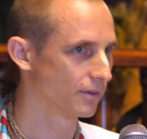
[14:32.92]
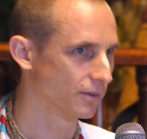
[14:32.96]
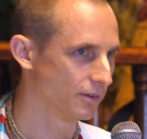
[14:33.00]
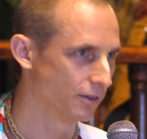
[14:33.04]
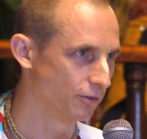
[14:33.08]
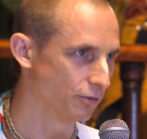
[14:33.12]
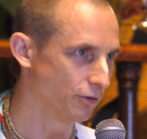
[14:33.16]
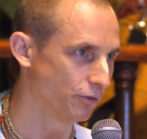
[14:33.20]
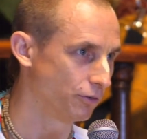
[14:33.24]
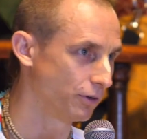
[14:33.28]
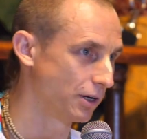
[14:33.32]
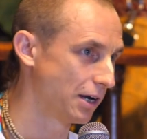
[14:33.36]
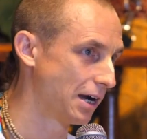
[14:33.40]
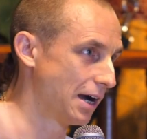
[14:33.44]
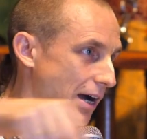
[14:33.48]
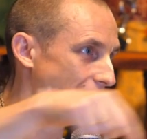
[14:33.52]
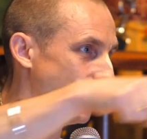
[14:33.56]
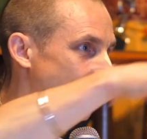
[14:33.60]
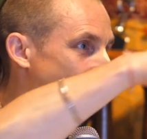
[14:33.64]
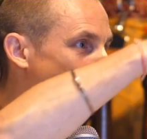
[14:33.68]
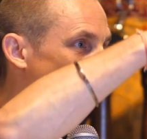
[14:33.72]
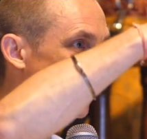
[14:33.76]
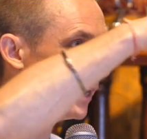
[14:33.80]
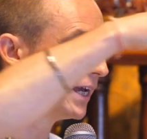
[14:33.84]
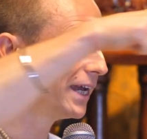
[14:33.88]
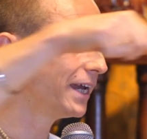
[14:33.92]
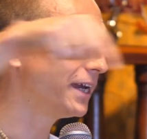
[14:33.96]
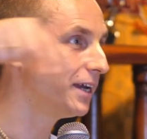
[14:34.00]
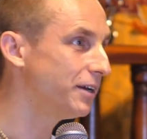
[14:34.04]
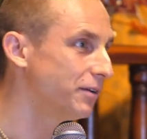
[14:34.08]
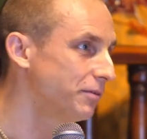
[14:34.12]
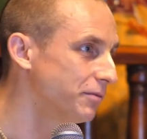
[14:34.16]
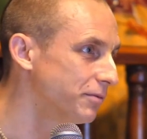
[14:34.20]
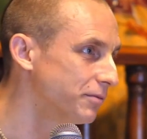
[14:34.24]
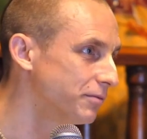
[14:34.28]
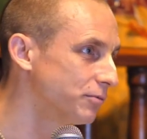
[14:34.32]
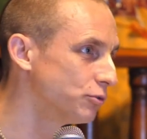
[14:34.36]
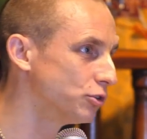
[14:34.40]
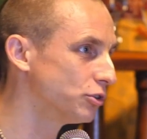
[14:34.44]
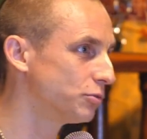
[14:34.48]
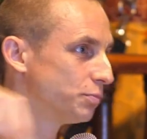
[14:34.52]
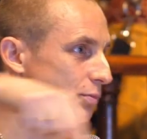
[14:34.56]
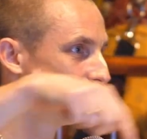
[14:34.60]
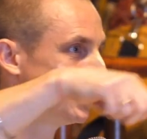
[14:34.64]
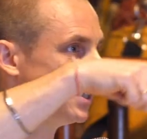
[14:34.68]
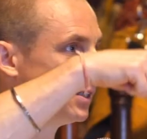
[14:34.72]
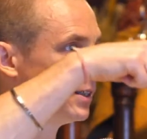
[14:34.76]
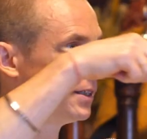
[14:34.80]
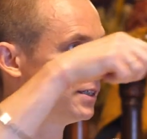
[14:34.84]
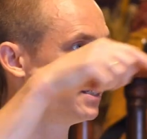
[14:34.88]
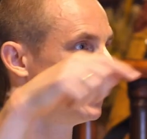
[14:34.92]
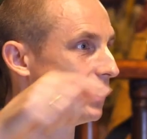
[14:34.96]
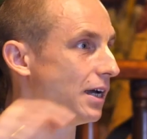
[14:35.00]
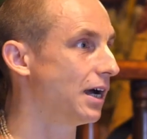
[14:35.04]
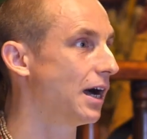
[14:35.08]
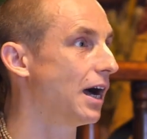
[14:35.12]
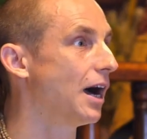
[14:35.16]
the highway would be